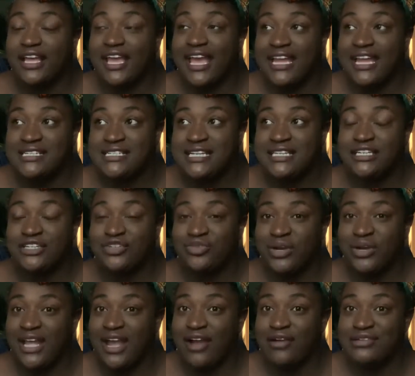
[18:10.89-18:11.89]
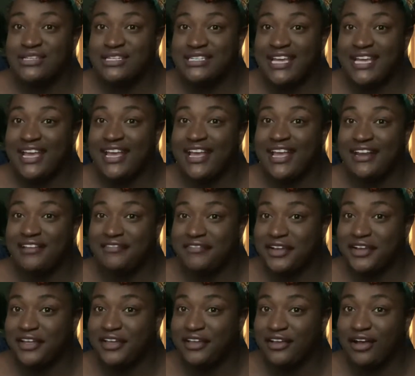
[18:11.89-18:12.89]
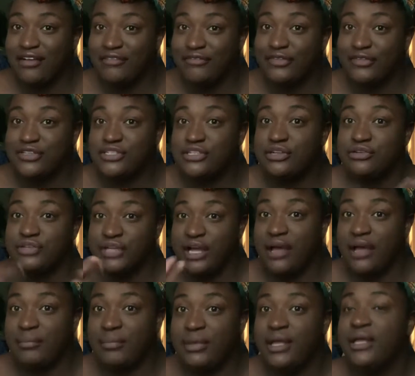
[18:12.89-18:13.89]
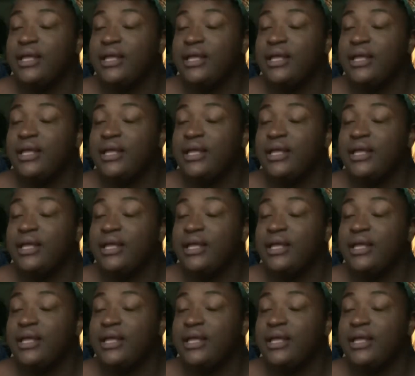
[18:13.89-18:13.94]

18 to 20 hours a day in fucking Converse. You're dumb.